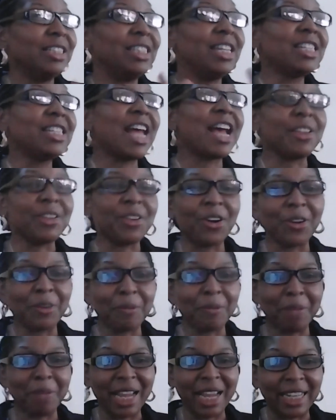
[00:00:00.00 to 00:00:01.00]
these are
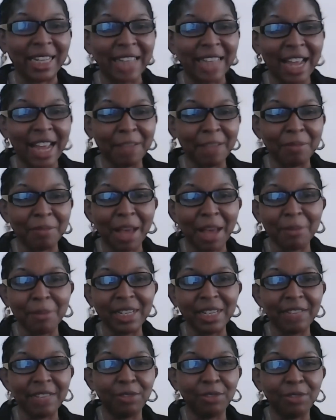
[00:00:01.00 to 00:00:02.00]
young men. I
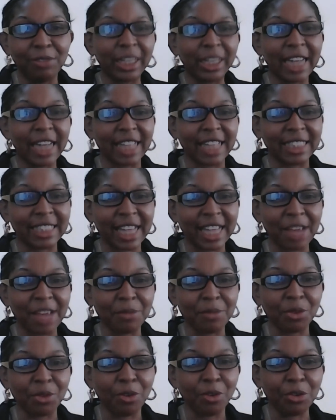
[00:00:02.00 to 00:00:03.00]
believe looking at
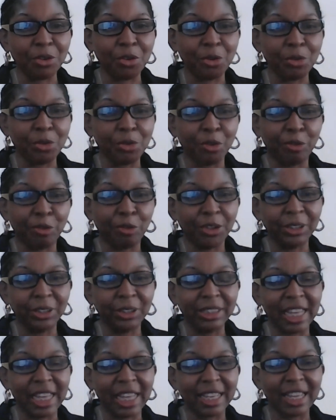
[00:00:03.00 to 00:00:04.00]
them, you
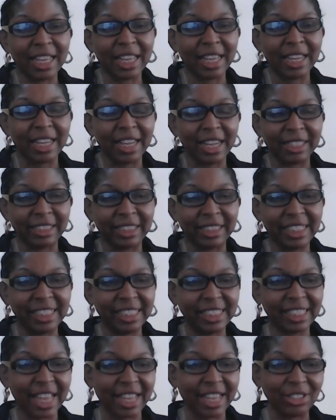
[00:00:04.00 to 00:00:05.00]
feel
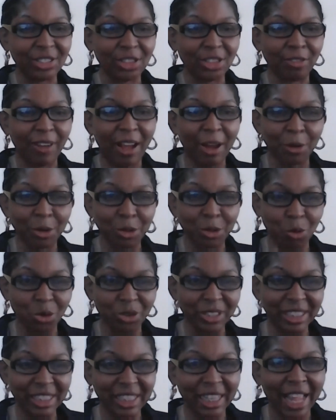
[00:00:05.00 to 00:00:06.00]
this sense of I was
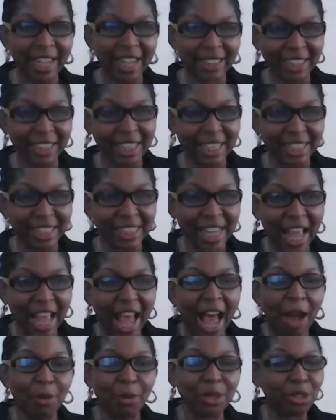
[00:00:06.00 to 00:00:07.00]
once like this.
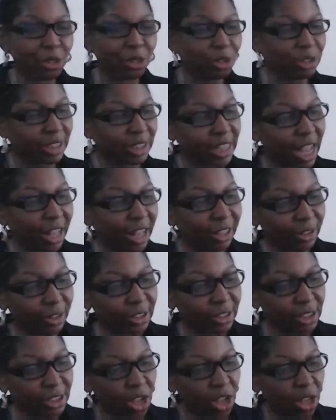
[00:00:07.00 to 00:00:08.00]
I want you to tell
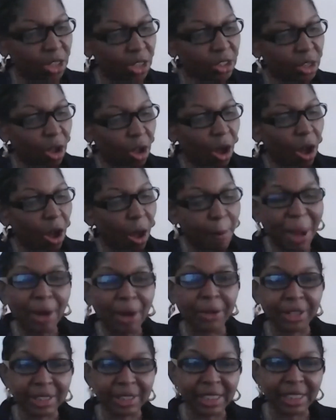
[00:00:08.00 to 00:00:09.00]
us
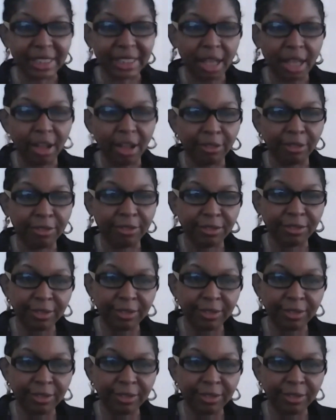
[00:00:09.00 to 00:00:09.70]
about yourself.